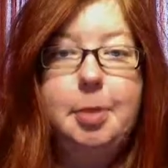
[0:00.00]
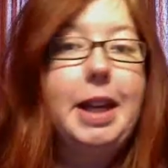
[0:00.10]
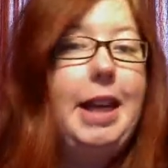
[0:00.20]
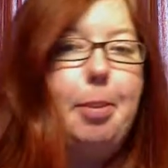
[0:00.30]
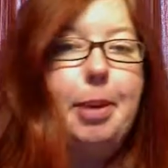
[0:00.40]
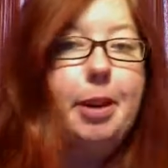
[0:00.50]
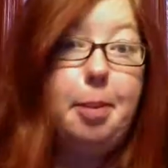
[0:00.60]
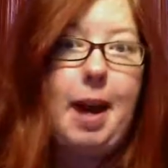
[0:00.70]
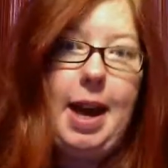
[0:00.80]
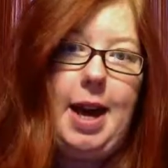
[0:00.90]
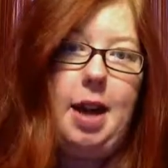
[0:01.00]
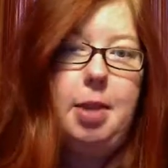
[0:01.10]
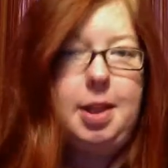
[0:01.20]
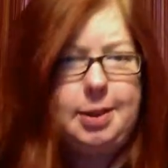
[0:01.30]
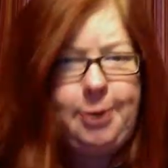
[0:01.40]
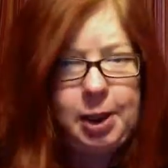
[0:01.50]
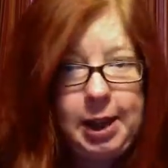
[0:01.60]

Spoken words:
but I can't put it on my head because it's for a